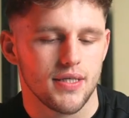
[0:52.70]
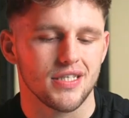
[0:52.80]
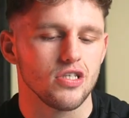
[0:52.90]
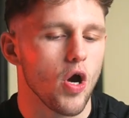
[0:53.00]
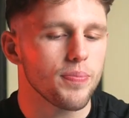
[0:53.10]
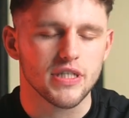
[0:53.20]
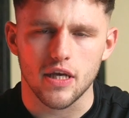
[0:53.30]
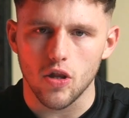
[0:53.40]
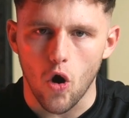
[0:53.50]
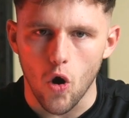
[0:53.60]
it's in no
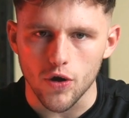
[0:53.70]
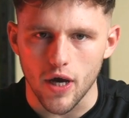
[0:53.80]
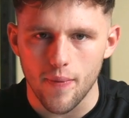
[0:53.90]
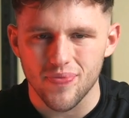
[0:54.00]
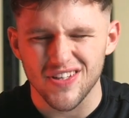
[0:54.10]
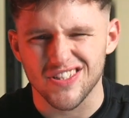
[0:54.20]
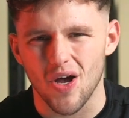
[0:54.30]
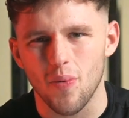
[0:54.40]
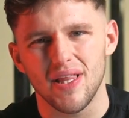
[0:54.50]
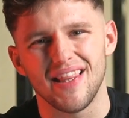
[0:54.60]
particular order,
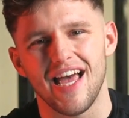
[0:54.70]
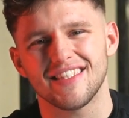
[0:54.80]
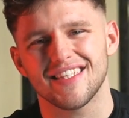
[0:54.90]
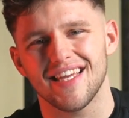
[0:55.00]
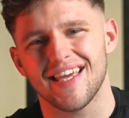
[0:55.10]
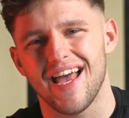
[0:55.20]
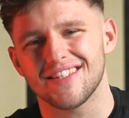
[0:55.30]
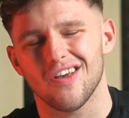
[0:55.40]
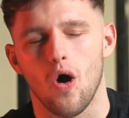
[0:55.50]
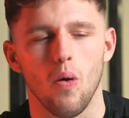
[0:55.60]
so let's
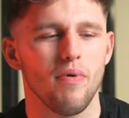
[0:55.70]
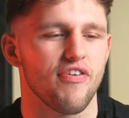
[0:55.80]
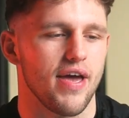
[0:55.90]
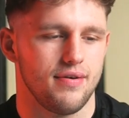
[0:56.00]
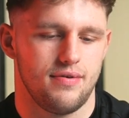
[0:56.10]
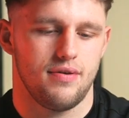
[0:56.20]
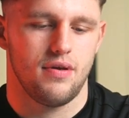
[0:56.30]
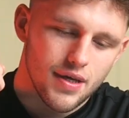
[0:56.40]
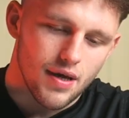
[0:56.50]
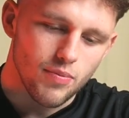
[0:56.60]
get on with it.
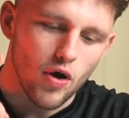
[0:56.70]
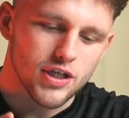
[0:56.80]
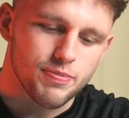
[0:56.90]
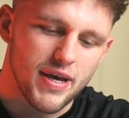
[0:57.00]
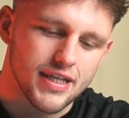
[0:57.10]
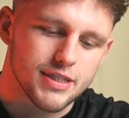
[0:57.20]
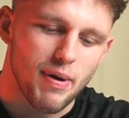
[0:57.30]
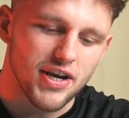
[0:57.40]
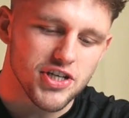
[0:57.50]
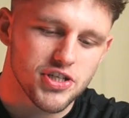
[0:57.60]
I'm not going to speak in
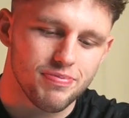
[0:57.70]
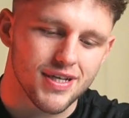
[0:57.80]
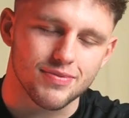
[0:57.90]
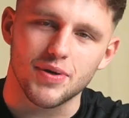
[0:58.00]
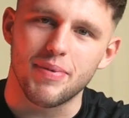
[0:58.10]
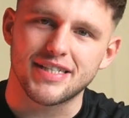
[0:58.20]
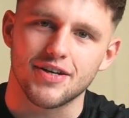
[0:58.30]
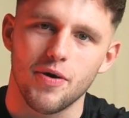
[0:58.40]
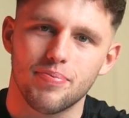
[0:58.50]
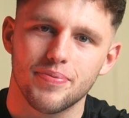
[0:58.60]
Spanish because I'm going to mess it
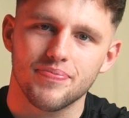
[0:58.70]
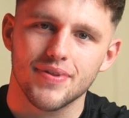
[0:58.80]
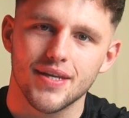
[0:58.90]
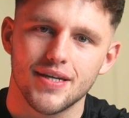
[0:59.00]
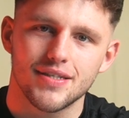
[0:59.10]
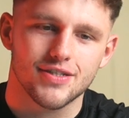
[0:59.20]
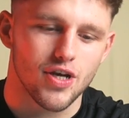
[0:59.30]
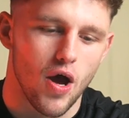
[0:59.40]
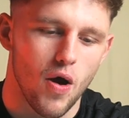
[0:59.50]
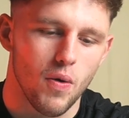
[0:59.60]
up.
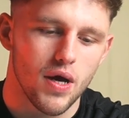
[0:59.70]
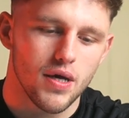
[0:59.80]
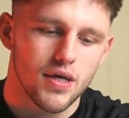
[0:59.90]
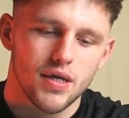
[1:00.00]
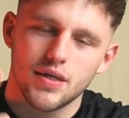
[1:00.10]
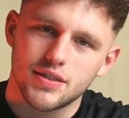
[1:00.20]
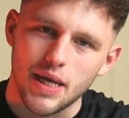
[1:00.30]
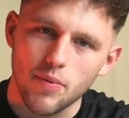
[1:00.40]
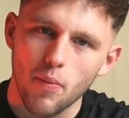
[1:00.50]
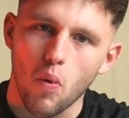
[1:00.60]
So,
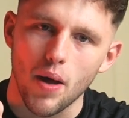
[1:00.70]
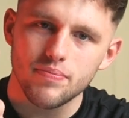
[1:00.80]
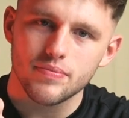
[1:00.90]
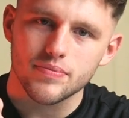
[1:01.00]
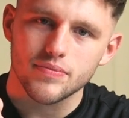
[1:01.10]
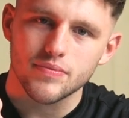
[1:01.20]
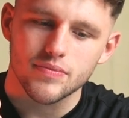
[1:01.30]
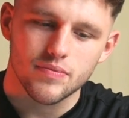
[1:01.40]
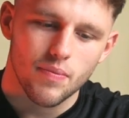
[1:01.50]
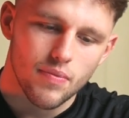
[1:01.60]
tip number one,
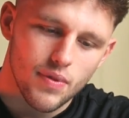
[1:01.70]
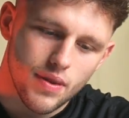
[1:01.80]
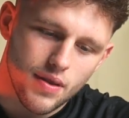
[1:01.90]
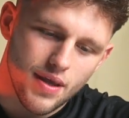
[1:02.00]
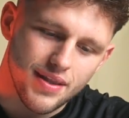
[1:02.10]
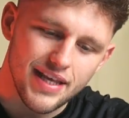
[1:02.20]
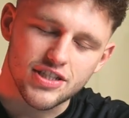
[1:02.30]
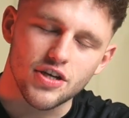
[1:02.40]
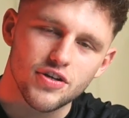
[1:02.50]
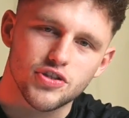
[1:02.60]

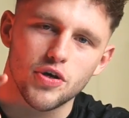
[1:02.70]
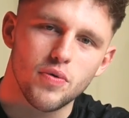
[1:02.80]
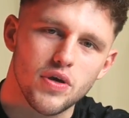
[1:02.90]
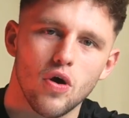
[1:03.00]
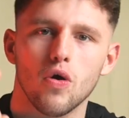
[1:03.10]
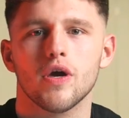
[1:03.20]
listen to your